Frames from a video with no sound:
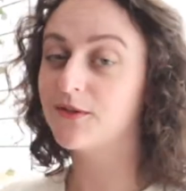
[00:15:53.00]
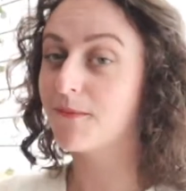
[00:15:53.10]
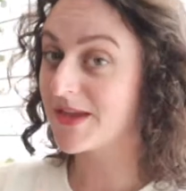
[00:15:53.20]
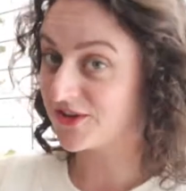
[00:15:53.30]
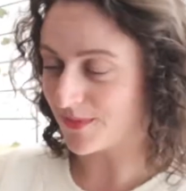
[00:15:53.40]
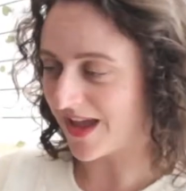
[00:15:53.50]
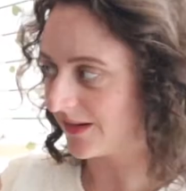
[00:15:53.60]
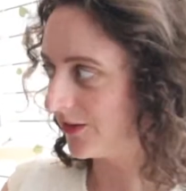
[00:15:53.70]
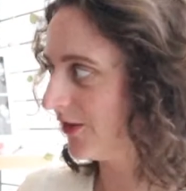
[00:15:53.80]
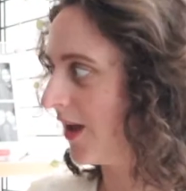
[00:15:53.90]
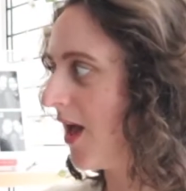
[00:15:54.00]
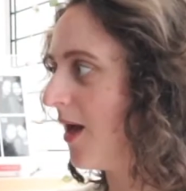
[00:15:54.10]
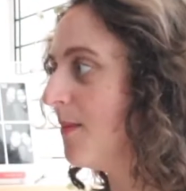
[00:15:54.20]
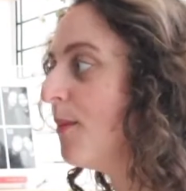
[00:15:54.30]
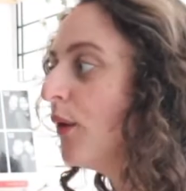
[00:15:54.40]
of a mishmash,
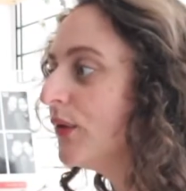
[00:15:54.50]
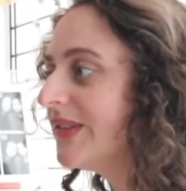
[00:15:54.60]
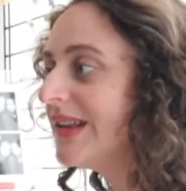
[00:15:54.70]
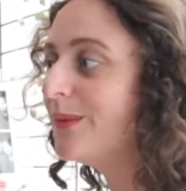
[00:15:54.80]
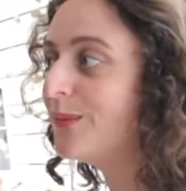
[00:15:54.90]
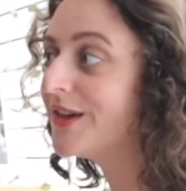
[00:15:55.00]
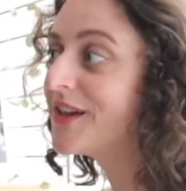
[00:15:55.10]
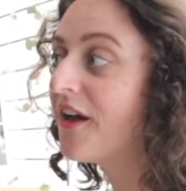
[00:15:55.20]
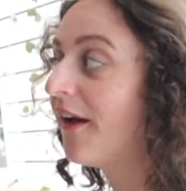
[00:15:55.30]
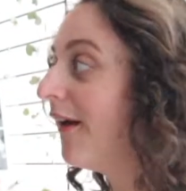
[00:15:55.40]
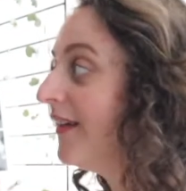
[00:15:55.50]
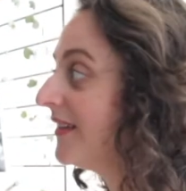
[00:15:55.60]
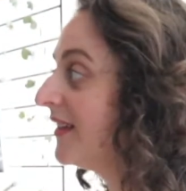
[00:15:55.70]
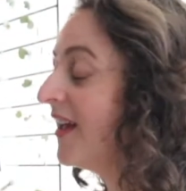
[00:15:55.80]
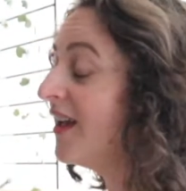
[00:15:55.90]
mostly
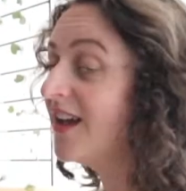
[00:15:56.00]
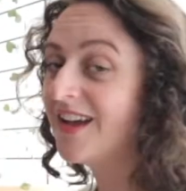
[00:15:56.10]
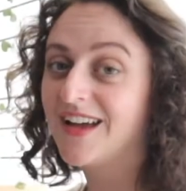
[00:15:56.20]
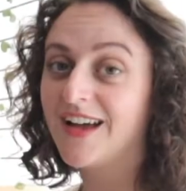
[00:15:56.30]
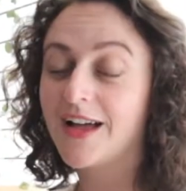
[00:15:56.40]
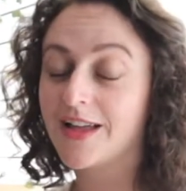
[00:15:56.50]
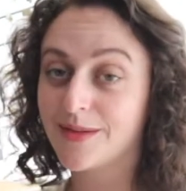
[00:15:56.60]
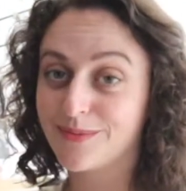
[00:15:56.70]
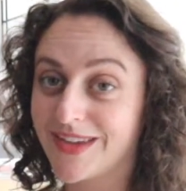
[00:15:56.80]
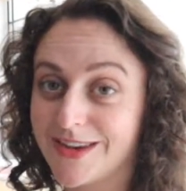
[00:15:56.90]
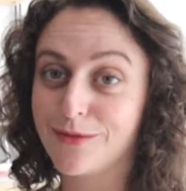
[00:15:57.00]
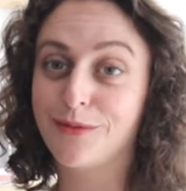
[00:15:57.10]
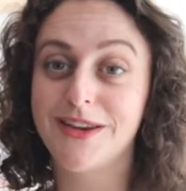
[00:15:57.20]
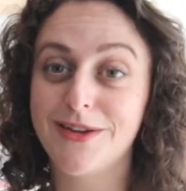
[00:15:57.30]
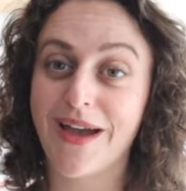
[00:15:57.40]
because
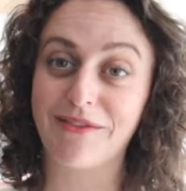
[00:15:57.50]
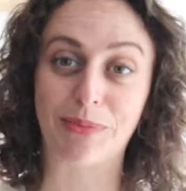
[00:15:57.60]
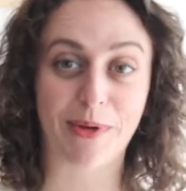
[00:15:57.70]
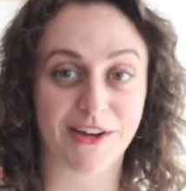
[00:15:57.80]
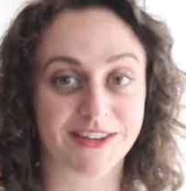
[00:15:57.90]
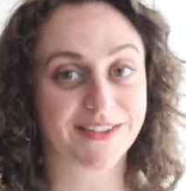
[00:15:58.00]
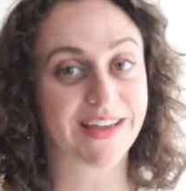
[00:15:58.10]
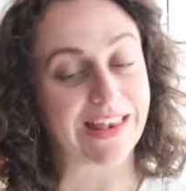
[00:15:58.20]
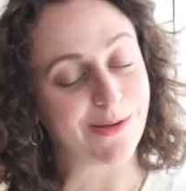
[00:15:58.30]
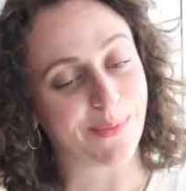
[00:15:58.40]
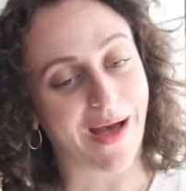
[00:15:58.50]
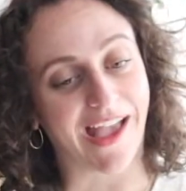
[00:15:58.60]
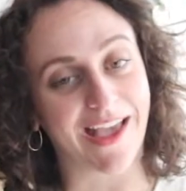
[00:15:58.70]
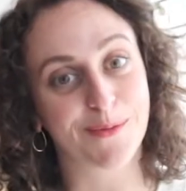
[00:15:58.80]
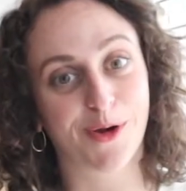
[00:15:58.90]
when you have a partner and you buy
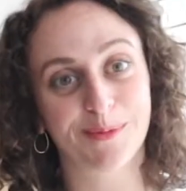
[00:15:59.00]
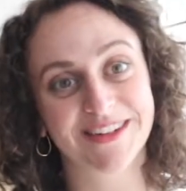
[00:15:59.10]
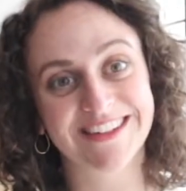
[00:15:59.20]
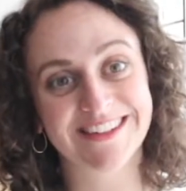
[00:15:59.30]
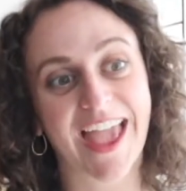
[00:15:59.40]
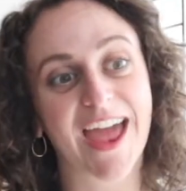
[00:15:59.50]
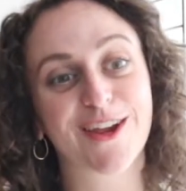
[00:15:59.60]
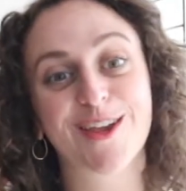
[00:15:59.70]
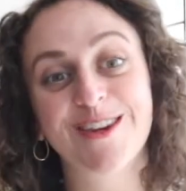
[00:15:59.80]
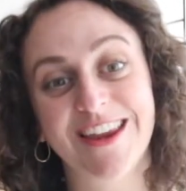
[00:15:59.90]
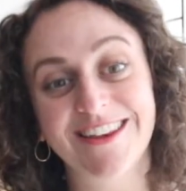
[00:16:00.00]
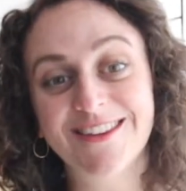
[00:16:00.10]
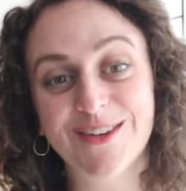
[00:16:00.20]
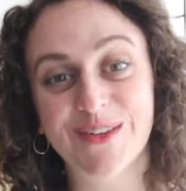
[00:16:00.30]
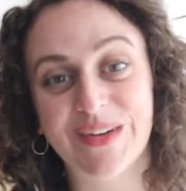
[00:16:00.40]
a property together, you need
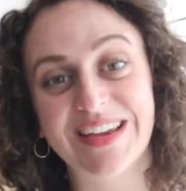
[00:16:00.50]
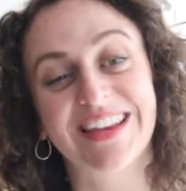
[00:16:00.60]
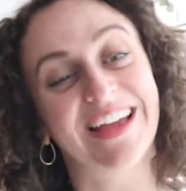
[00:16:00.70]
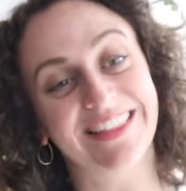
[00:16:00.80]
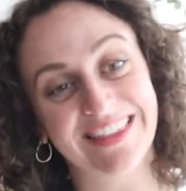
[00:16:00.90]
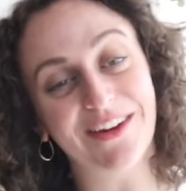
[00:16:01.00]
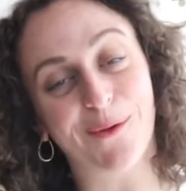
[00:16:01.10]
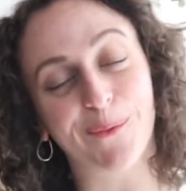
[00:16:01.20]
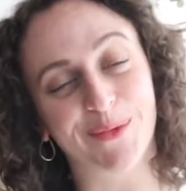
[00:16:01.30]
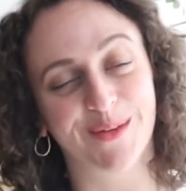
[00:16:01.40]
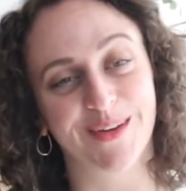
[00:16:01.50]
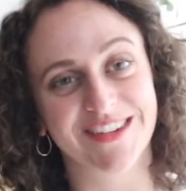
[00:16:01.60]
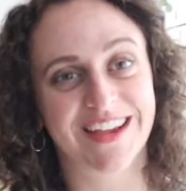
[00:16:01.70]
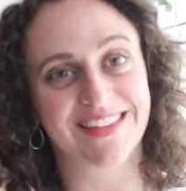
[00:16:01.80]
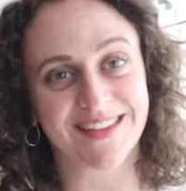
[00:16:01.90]
to agree that they're also going
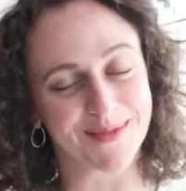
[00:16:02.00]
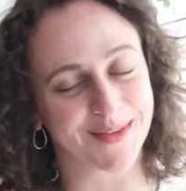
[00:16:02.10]
to get some